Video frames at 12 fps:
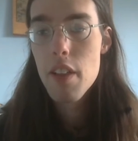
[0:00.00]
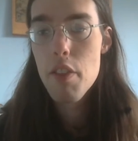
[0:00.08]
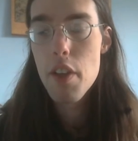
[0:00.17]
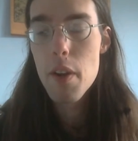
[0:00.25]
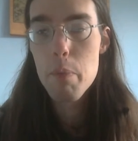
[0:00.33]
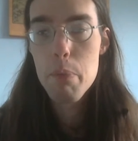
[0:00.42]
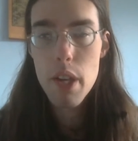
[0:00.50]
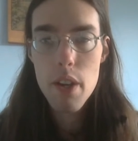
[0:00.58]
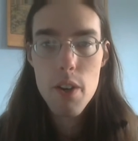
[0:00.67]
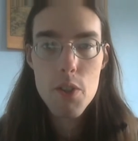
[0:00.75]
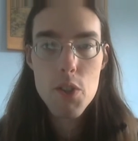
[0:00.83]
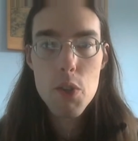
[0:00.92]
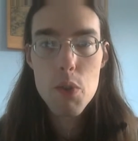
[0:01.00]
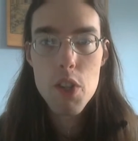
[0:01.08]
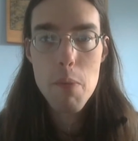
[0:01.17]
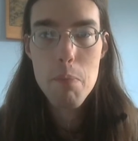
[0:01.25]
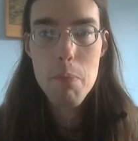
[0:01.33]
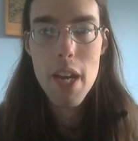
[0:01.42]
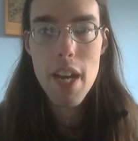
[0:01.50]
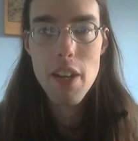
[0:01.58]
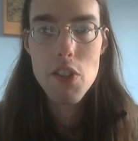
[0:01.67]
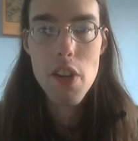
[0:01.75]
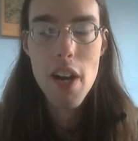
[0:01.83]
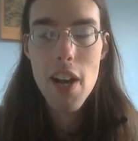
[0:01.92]
that appear to
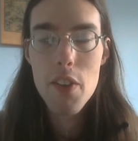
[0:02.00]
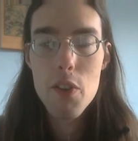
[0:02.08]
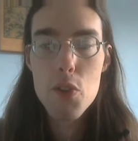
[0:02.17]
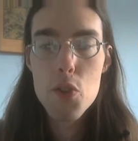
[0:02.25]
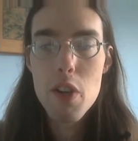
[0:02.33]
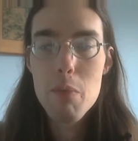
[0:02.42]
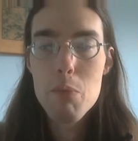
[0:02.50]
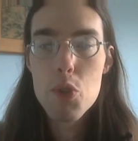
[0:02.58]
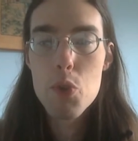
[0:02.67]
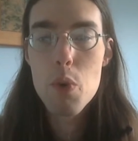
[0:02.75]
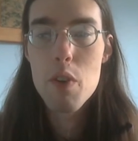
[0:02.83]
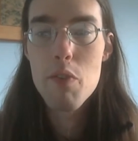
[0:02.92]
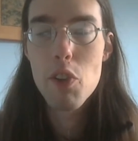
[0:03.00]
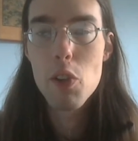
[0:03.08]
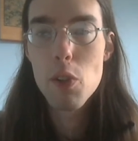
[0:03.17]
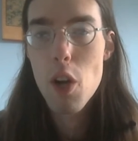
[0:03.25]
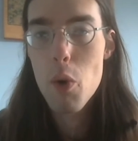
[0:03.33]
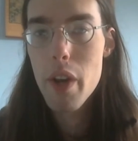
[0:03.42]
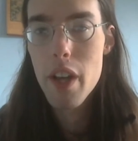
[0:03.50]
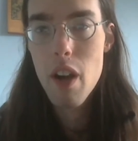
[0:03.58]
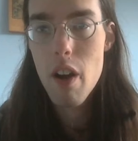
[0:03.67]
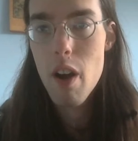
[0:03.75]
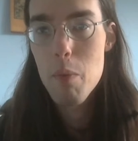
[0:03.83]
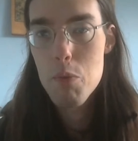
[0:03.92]
depict either some sort of glowing
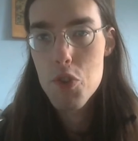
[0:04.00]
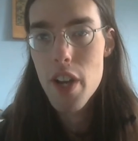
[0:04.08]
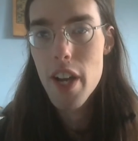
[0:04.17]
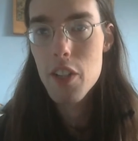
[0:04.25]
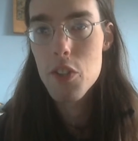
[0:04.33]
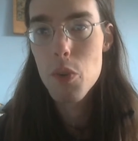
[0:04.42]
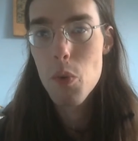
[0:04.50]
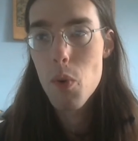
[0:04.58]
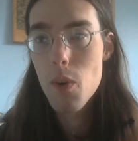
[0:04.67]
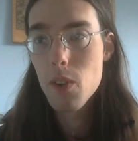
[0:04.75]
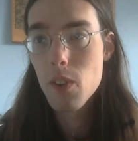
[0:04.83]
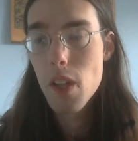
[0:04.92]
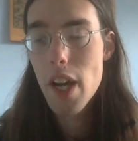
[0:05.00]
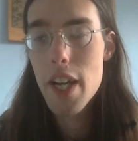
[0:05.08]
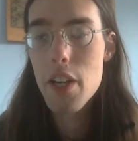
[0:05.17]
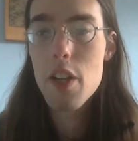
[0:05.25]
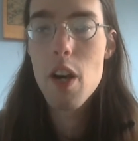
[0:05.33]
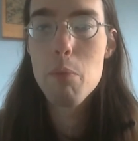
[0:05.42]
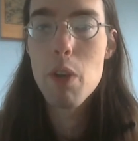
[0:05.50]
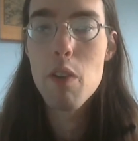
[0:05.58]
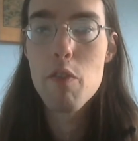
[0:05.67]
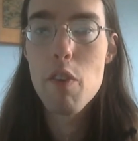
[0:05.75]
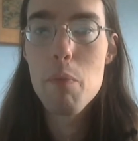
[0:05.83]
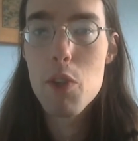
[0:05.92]
object or light
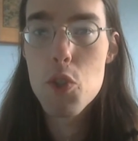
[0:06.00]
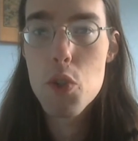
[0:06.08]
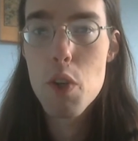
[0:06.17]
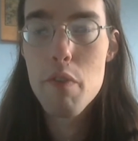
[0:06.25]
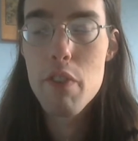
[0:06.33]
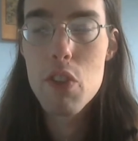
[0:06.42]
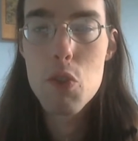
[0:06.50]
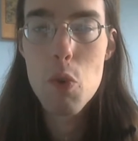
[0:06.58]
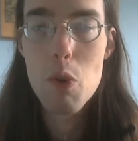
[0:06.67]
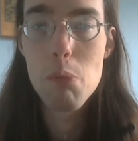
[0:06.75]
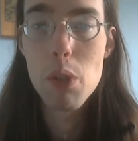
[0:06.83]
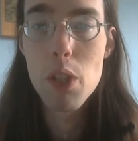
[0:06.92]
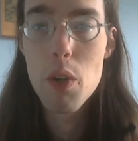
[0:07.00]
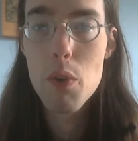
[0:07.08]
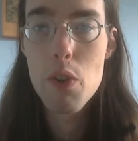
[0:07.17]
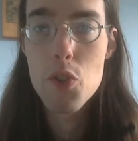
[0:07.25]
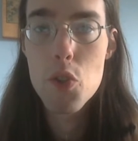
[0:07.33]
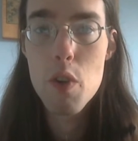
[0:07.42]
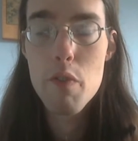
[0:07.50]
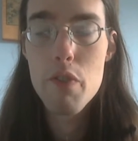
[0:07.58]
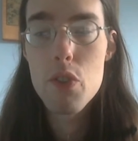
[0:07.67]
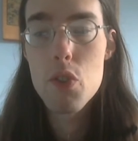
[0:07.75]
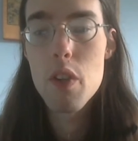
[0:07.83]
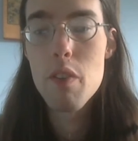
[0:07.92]
coming from the surface or below the
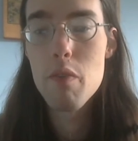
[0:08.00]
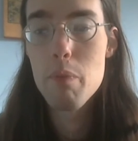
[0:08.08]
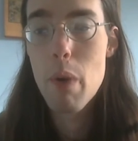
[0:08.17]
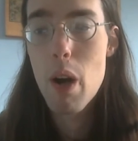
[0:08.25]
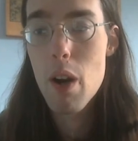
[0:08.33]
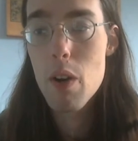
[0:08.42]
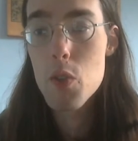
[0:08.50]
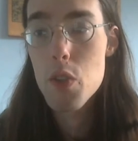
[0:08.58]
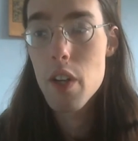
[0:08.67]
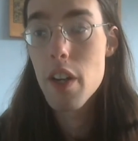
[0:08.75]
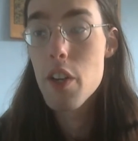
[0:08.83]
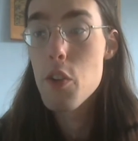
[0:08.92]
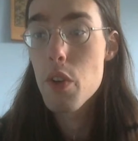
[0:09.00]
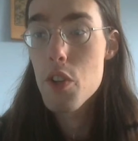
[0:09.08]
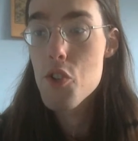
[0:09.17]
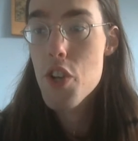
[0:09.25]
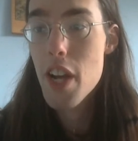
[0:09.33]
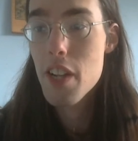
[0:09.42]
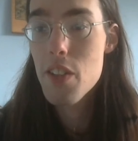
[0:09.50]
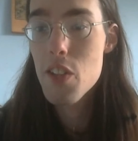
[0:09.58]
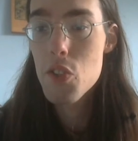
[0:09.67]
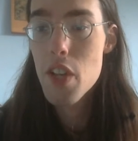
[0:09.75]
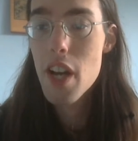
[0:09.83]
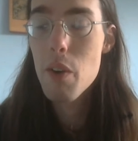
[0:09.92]
surface of Mars. You can check
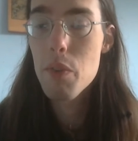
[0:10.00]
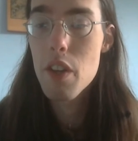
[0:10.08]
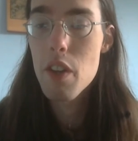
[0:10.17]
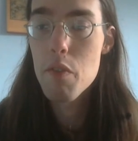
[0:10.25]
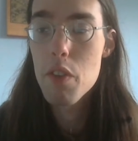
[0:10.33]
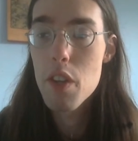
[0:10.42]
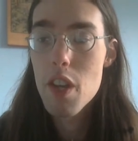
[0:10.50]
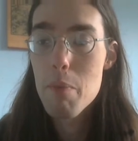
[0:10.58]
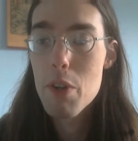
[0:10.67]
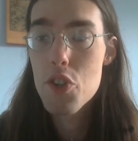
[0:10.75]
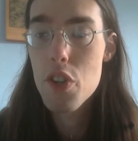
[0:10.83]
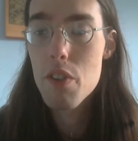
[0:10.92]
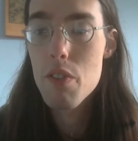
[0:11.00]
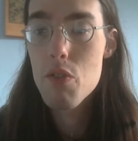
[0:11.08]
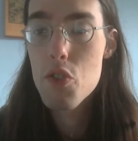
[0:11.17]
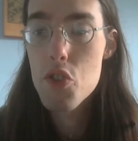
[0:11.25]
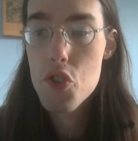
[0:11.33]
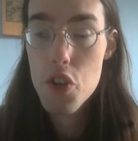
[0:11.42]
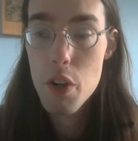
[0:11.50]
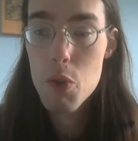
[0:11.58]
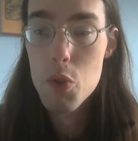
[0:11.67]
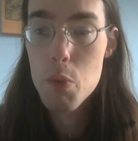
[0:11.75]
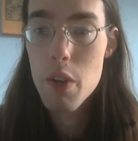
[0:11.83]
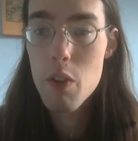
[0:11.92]
these out. The image it
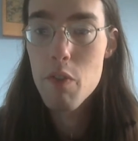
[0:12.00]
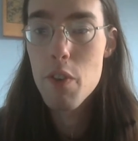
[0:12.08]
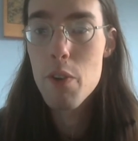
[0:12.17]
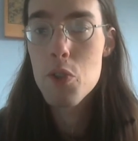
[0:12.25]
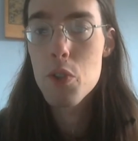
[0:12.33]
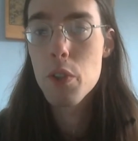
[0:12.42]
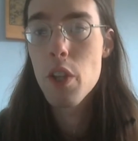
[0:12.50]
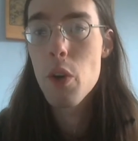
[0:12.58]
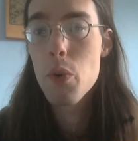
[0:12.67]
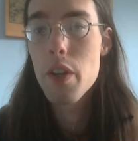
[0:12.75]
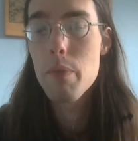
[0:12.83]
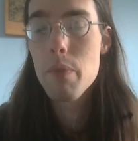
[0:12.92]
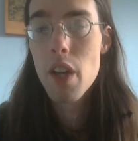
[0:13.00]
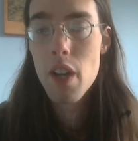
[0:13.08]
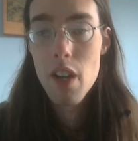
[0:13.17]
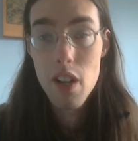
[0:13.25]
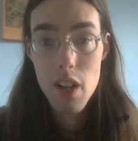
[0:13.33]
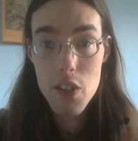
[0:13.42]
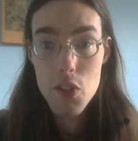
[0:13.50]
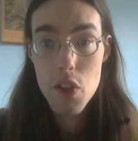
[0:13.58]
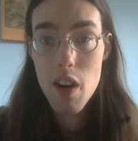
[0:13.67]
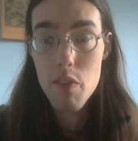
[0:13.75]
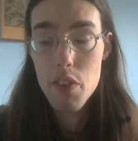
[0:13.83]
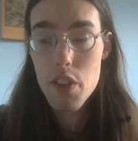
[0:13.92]
shows when you first load it, it's
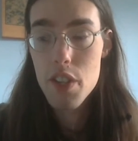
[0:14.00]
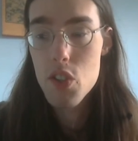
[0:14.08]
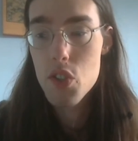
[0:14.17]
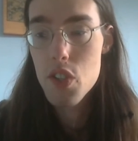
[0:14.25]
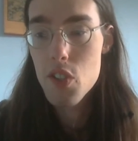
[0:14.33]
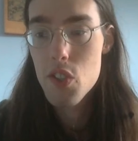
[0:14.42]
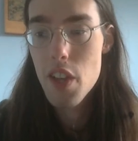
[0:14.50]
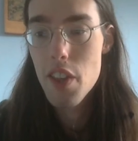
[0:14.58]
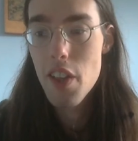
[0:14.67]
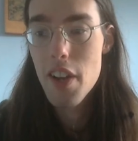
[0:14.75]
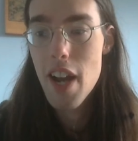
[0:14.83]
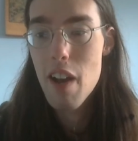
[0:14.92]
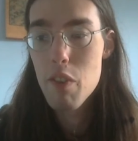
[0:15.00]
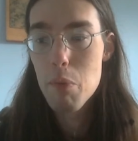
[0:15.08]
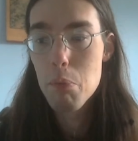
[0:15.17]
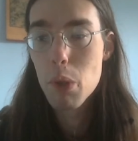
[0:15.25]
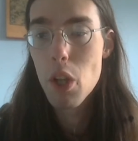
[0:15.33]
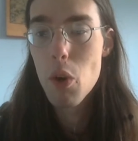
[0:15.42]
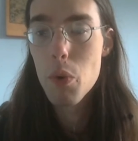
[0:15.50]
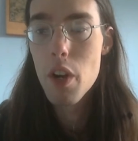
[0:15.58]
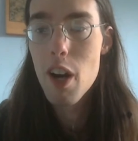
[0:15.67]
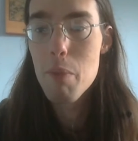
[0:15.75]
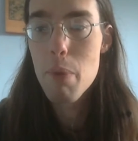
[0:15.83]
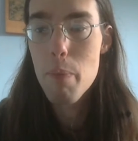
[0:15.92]
off in the distance. They then have it blown
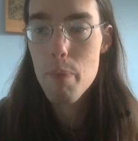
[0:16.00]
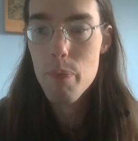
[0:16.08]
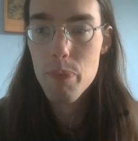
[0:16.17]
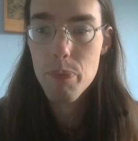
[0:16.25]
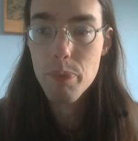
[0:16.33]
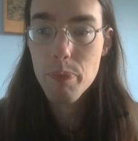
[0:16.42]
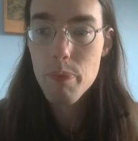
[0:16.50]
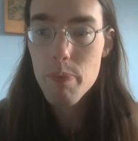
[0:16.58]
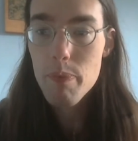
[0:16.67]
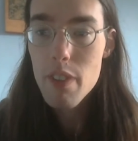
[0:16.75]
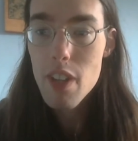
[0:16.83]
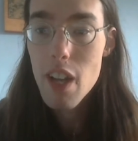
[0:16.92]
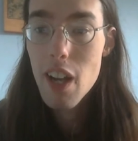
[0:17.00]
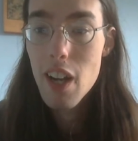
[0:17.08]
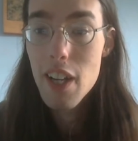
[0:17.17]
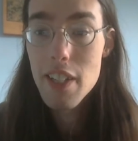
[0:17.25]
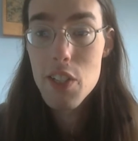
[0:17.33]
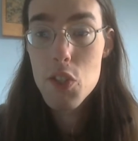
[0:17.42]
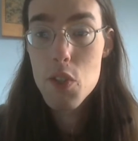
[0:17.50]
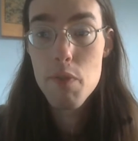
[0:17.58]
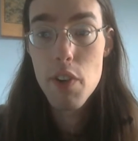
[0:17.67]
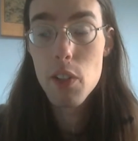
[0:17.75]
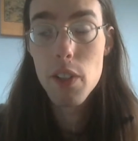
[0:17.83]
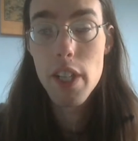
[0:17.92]
up, and it's
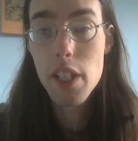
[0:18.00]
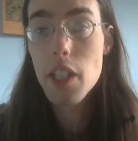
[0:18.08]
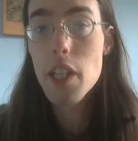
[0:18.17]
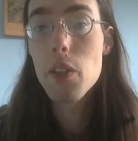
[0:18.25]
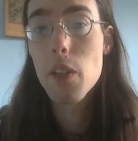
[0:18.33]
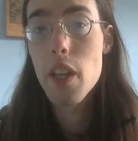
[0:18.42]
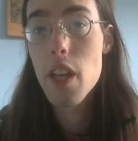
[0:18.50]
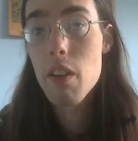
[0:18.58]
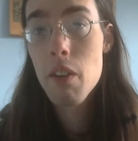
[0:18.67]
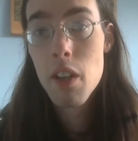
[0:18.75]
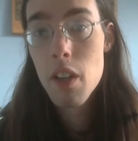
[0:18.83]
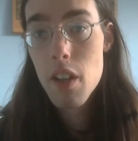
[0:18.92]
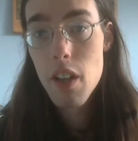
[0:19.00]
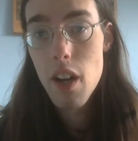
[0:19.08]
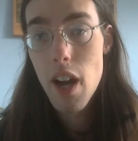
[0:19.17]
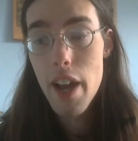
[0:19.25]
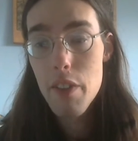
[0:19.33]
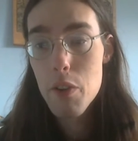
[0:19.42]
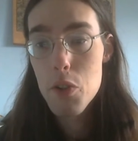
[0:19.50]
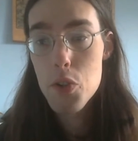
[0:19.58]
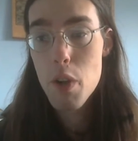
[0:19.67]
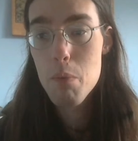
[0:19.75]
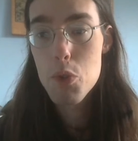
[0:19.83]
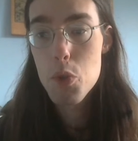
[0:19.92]
fairly clearly either
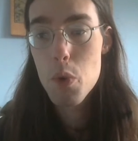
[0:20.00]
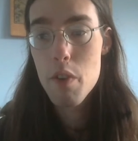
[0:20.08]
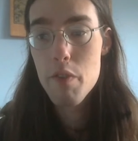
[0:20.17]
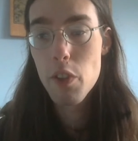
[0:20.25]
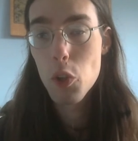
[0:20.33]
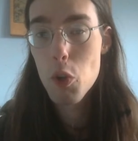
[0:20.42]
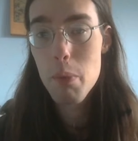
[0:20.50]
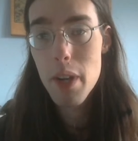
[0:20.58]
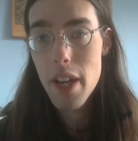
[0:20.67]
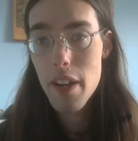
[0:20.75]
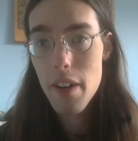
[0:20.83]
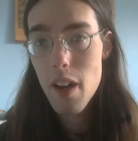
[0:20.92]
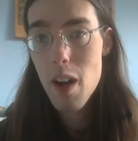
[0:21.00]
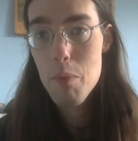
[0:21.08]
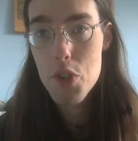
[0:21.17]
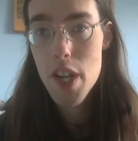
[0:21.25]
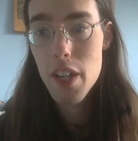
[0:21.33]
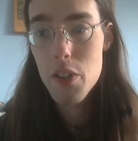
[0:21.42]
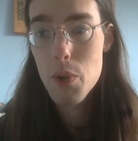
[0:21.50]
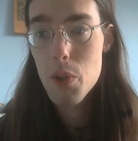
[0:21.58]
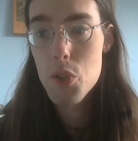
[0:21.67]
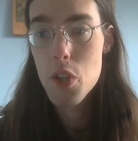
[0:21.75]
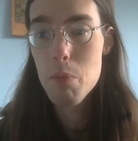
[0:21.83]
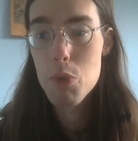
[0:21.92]
some sort of illuminated object
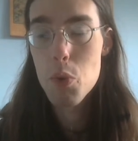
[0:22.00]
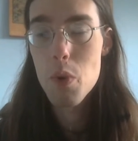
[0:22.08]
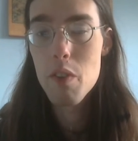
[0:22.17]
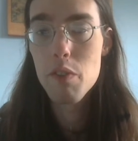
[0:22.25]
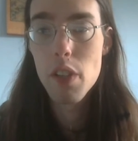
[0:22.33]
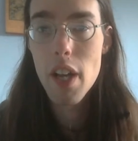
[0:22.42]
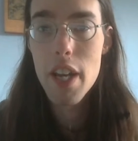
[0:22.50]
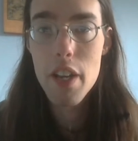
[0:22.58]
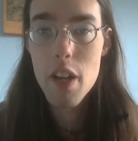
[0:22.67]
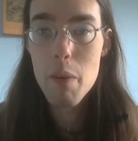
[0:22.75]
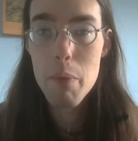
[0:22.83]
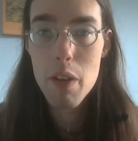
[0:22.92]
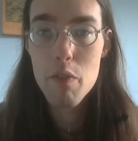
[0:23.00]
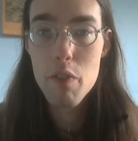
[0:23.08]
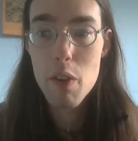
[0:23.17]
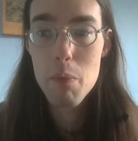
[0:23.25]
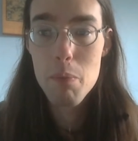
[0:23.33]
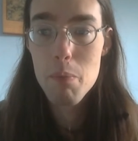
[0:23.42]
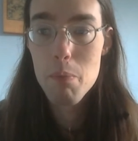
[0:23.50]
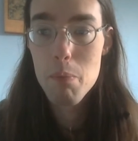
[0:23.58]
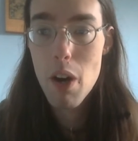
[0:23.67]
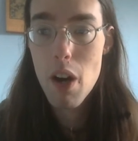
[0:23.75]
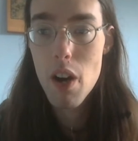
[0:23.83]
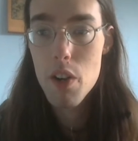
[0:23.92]
or some sort of light coming from
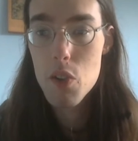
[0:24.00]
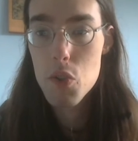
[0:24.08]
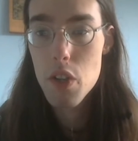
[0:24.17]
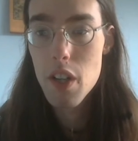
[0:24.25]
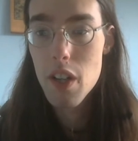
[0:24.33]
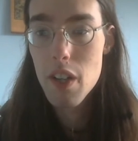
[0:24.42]
Mars.